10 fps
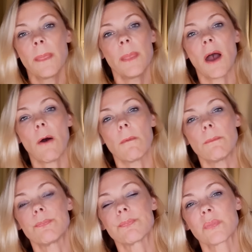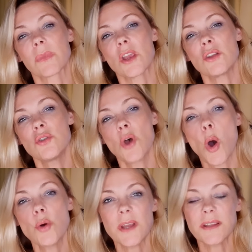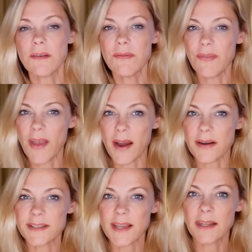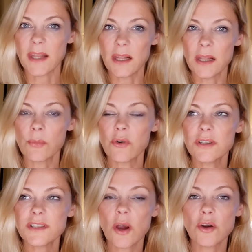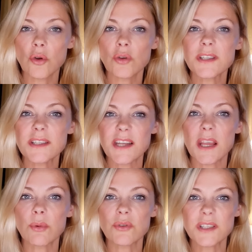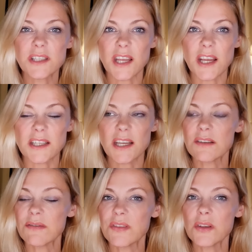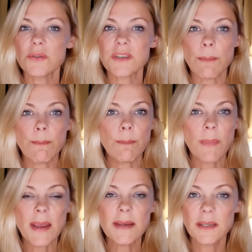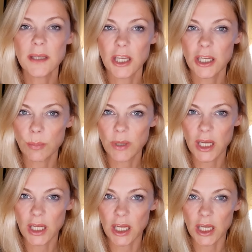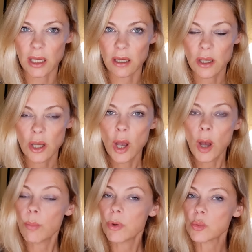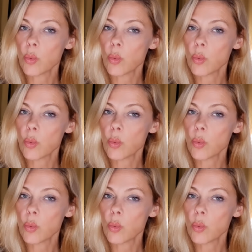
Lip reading: Now, know that affairs and limerence are not a stable state. It feels amazing in the beginning, but